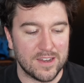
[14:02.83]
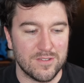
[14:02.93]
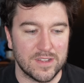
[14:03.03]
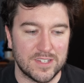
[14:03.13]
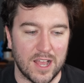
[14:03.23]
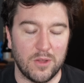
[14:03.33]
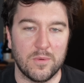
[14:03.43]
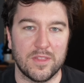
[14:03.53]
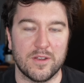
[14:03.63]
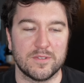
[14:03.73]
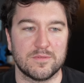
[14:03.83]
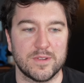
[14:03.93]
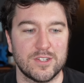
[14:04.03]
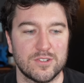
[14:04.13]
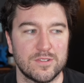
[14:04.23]
You can tell where there was
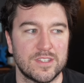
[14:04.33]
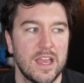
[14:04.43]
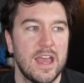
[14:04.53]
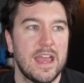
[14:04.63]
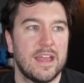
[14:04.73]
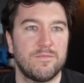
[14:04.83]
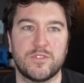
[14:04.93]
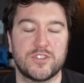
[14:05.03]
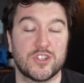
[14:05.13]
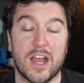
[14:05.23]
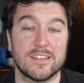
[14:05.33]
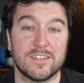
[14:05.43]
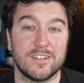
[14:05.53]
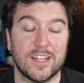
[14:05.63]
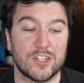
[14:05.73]
reshoots. Shots
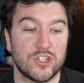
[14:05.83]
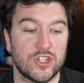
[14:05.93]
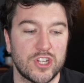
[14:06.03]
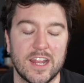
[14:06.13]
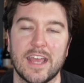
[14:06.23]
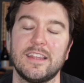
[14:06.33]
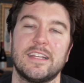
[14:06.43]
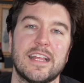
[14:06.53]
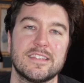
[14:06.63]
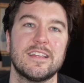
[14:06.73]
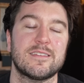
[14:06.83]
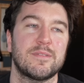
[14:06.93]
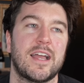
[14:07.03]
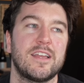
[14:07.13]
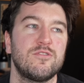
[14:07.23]
look like shit. And like, that's not
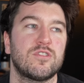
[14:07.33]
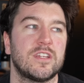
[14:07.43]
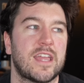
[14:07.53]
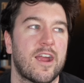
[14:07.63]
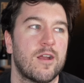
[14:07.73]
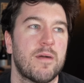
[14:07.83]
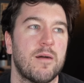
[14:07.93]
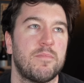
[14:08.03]
something I usually care about.